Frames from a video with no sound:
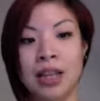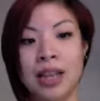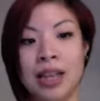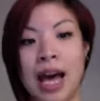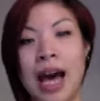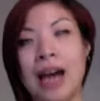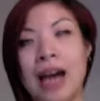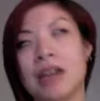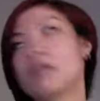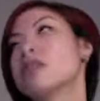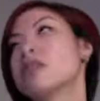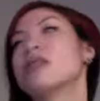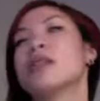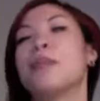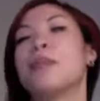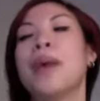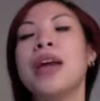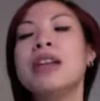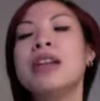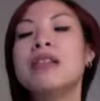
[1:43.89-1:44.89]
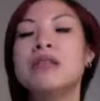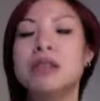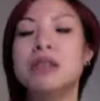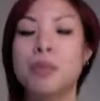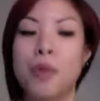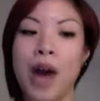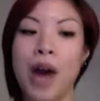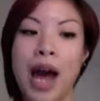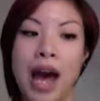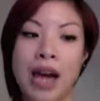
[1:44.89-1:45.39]
that, depending on
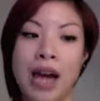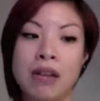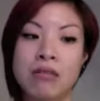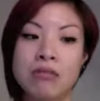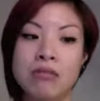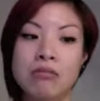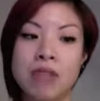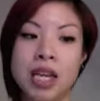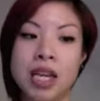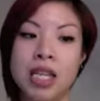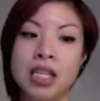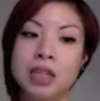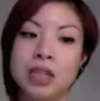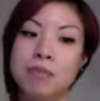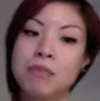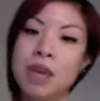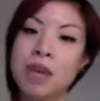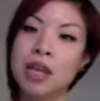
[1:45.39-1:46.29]
the brand, it